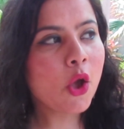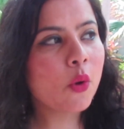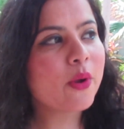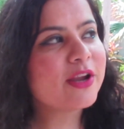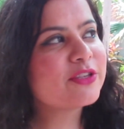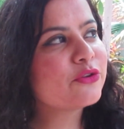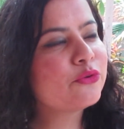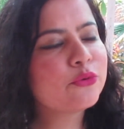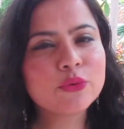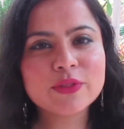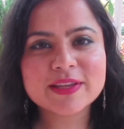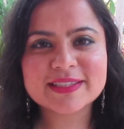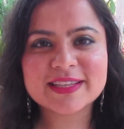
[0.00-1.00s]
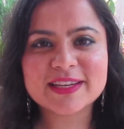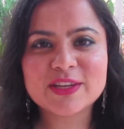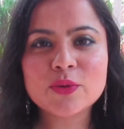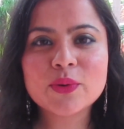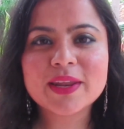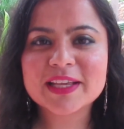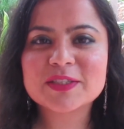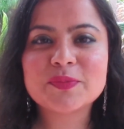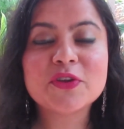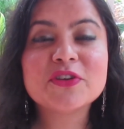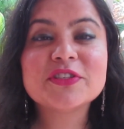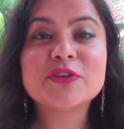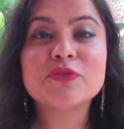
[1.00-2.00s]
Whereas the truth is that you can
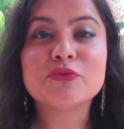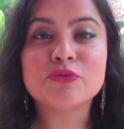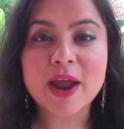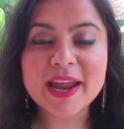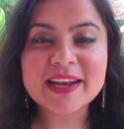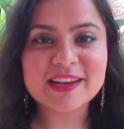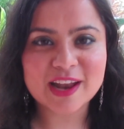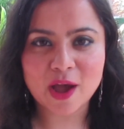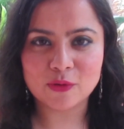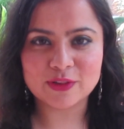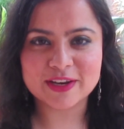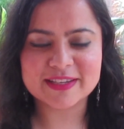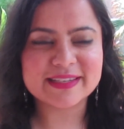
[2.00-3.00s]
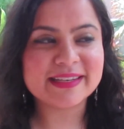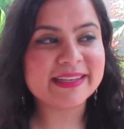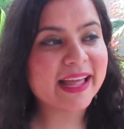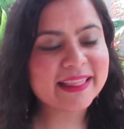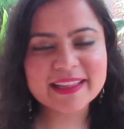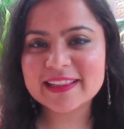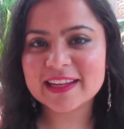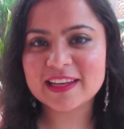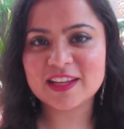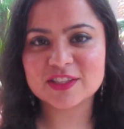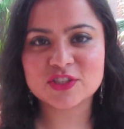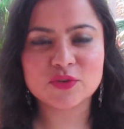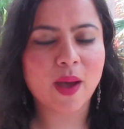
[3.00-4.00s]
experience it right now. There's nothing that
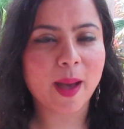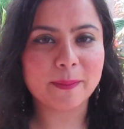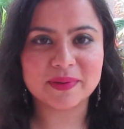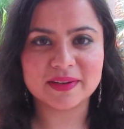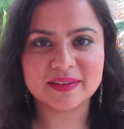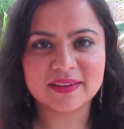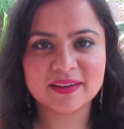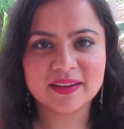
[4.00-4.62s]
needs to happen.